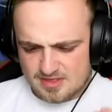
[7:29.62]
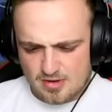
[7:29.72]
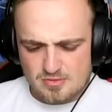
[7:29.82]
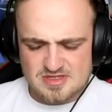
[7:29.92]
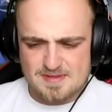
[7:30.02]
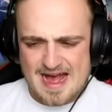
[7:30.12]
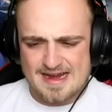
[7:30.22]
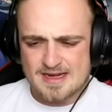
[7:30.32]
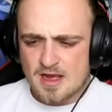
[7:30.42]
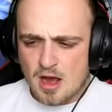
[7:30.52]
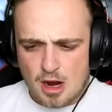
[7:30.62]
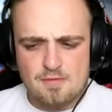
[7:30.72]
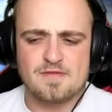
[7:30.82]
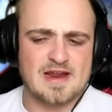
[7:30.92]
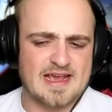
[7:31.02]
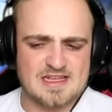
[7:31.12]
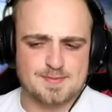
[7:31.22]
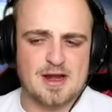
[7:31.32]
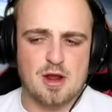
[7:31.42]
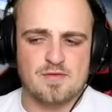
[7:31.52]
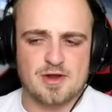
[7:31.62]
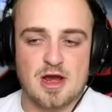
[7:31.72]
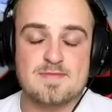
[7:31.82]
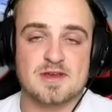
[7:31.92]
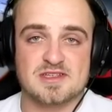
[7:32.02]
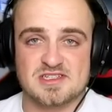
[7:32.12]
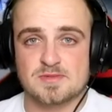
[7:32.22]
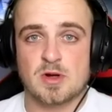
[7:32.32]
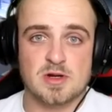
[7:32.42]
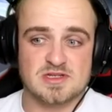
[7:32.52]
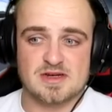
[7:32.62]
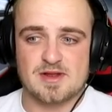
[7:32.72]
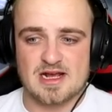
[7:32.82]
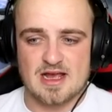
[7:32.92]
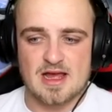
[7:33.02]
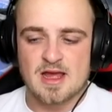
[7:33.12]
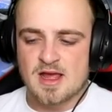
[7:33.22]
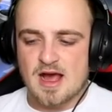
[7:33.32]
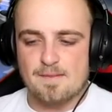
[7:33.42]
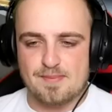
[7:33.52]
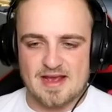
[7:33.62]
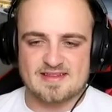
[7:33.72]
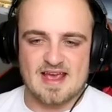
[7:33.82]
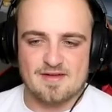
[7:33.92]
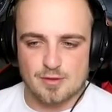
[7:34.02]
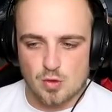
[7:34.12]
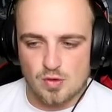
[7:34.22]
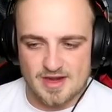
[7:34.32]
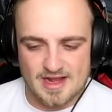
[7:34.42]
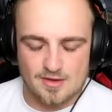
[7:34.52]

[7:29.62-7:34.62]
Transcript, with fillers: My throat was bad. Hopefully it gets better overnight because tomorrow is going to be like a, a big day of recording.